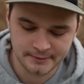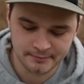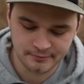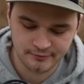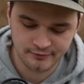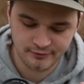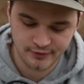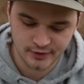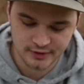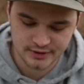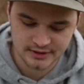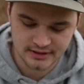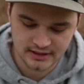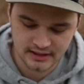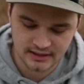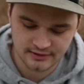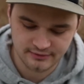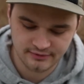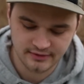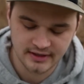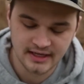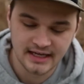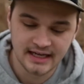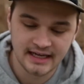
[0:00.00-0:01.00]
First
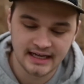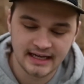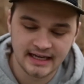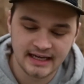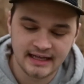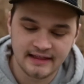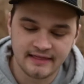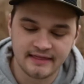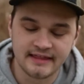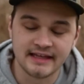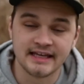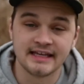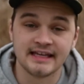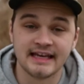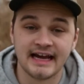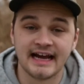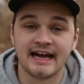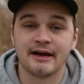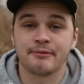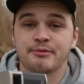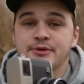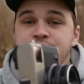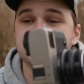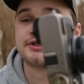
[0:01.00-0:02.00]
off, the
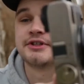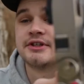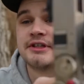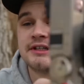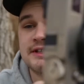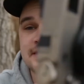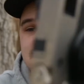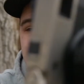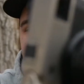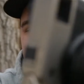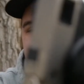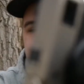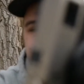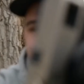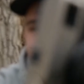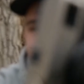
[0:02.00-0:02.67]
aperture. Let me